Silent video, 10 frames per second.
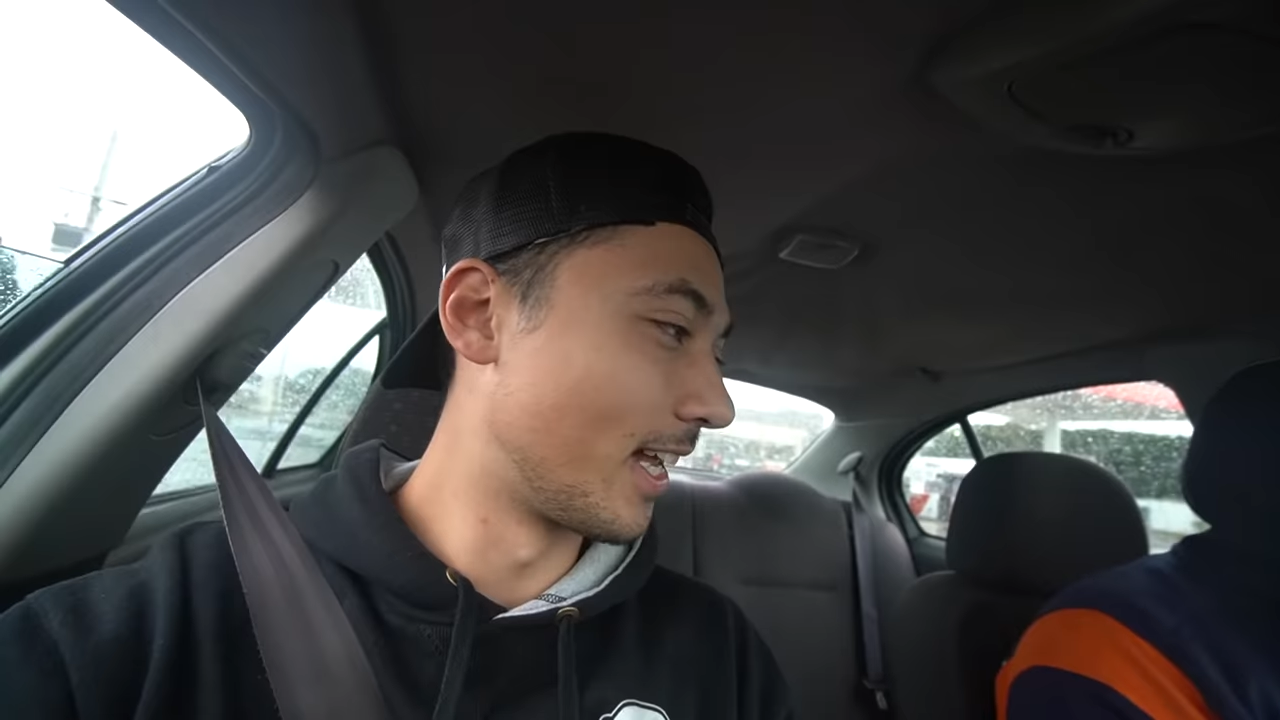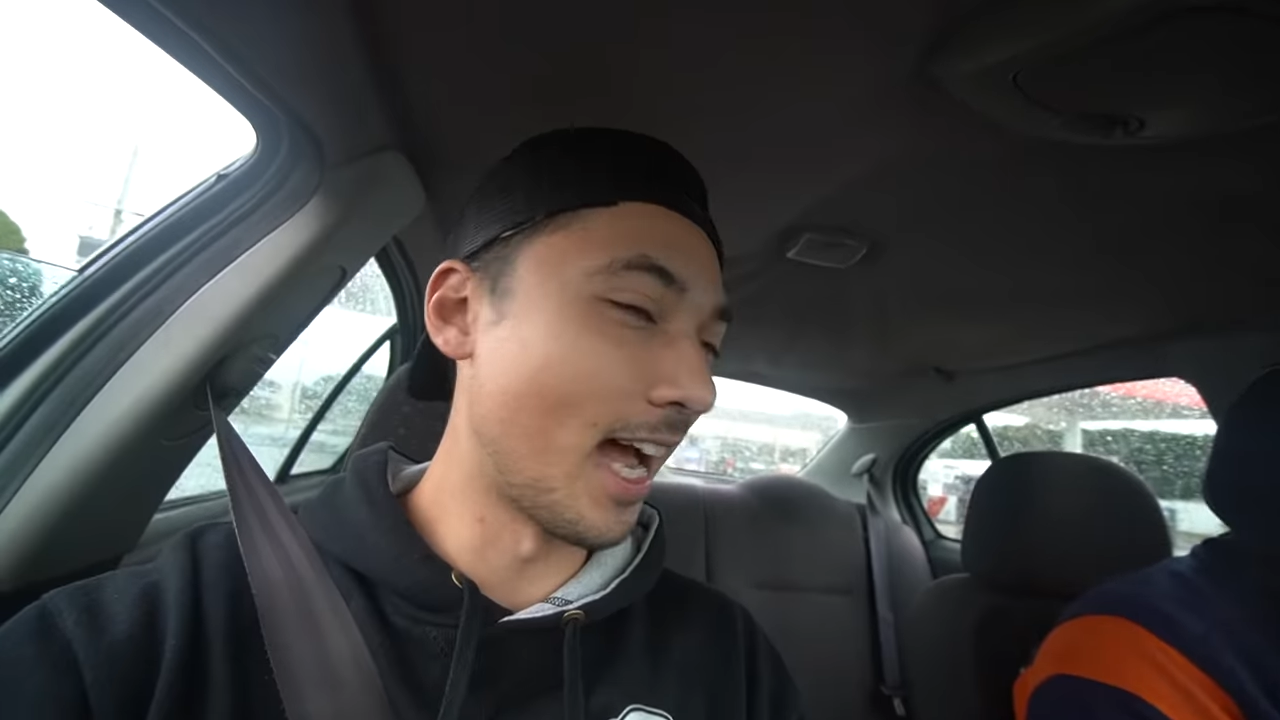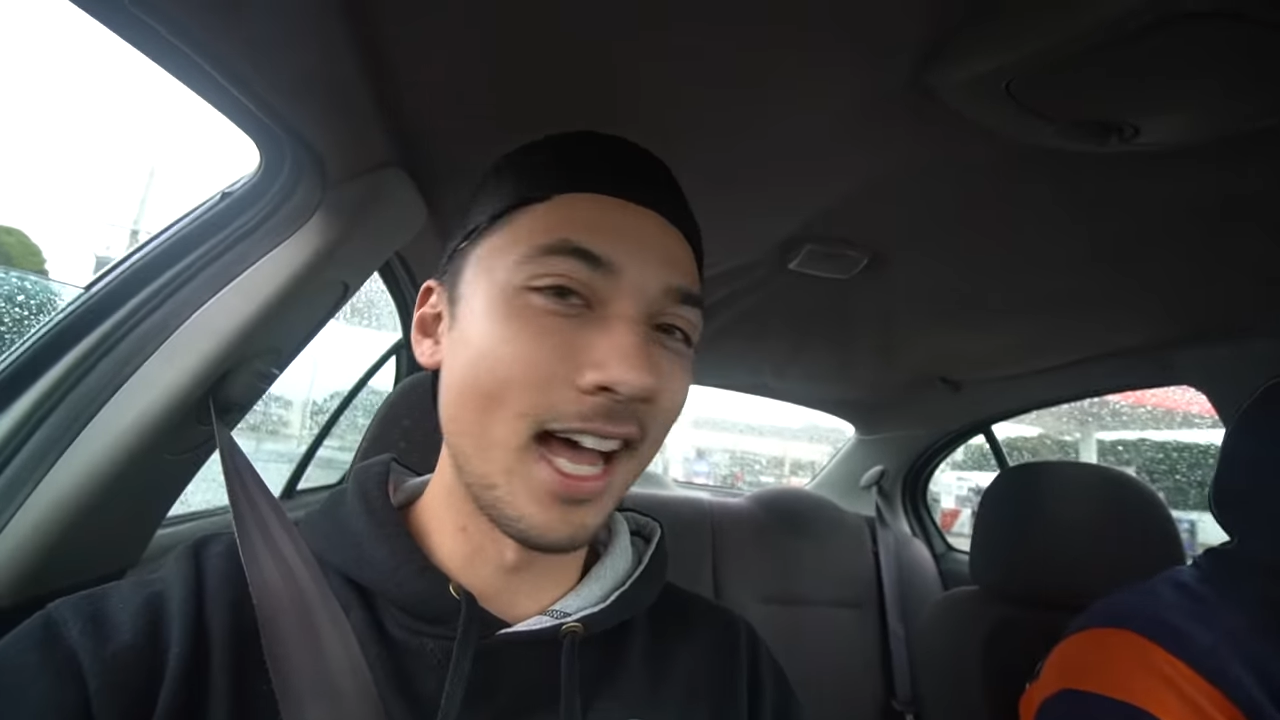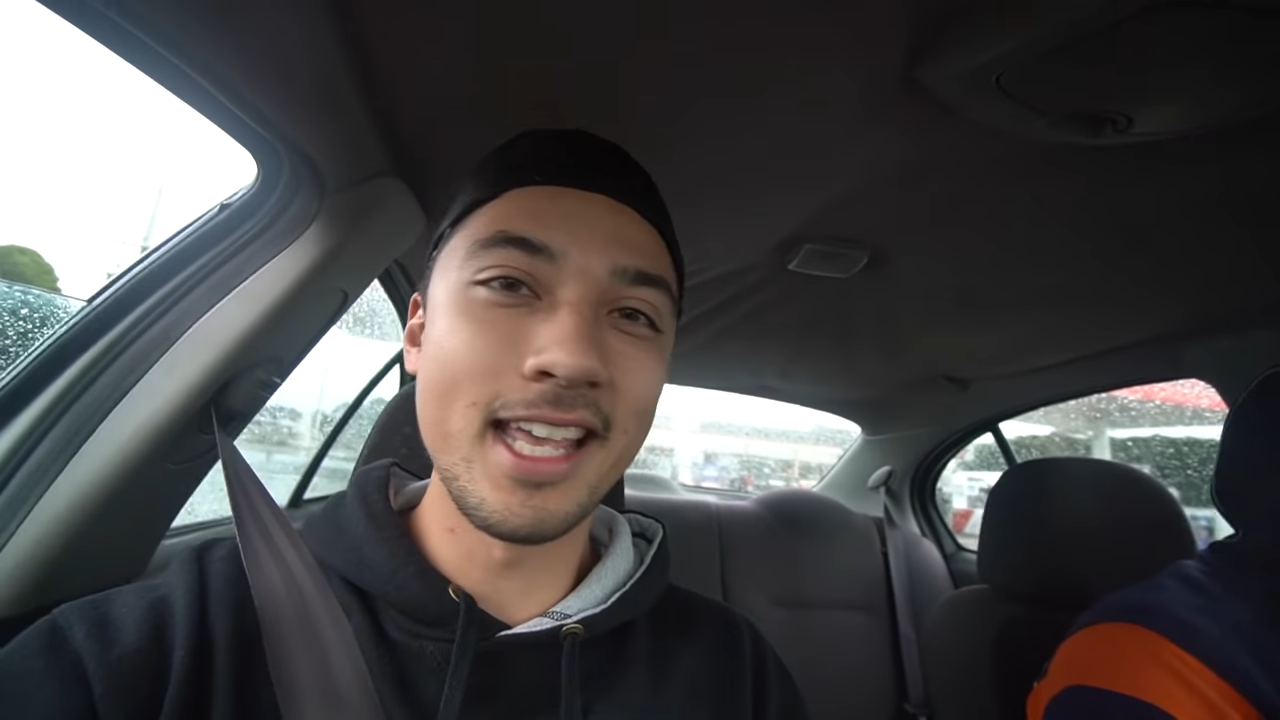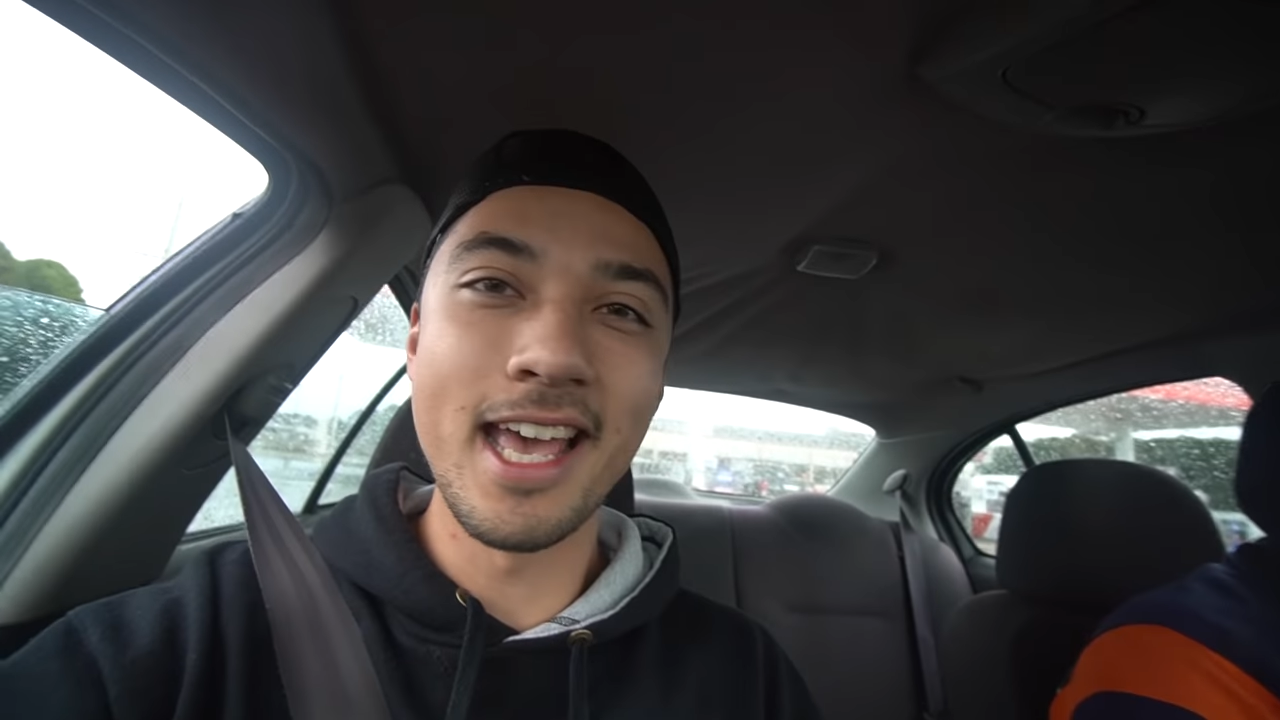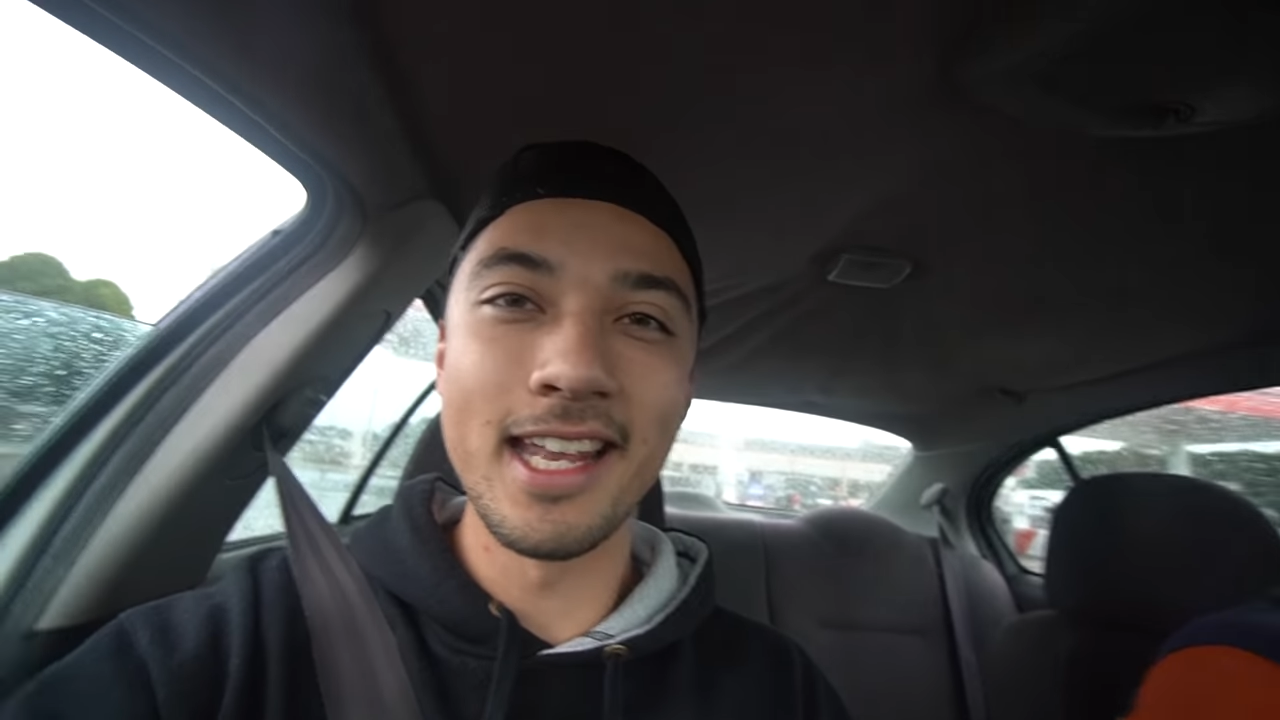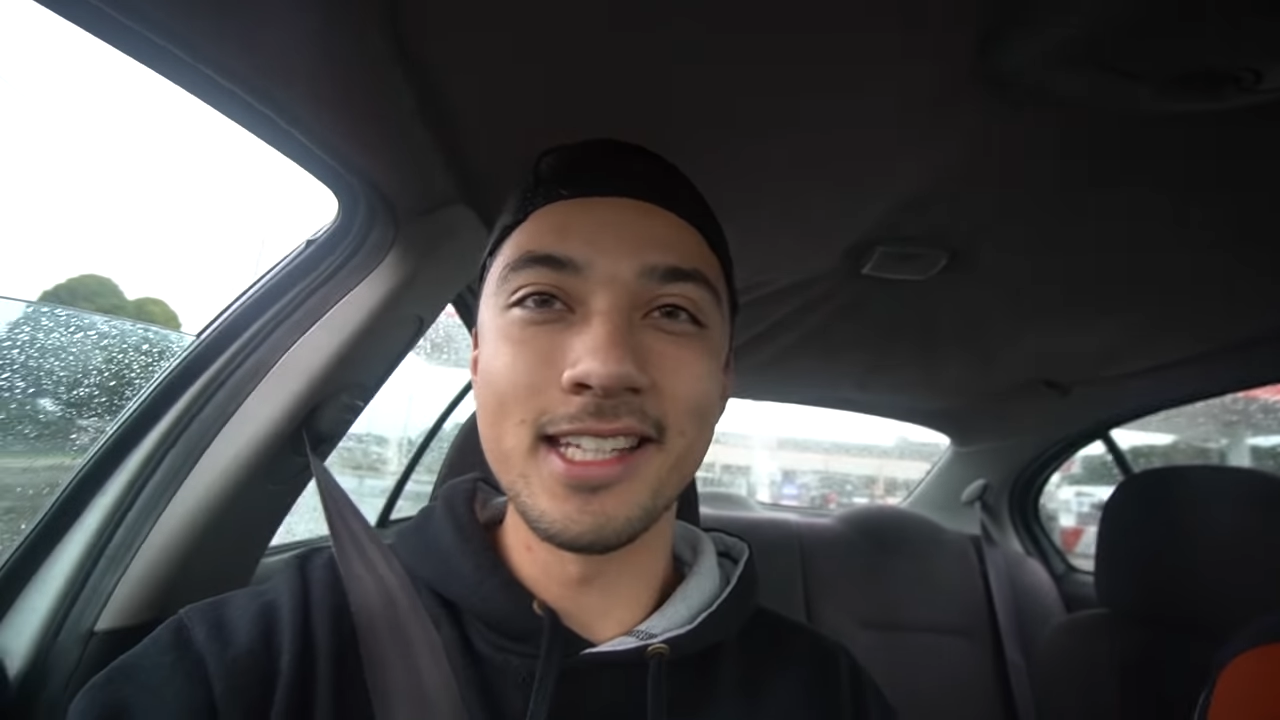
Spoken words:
But yeah,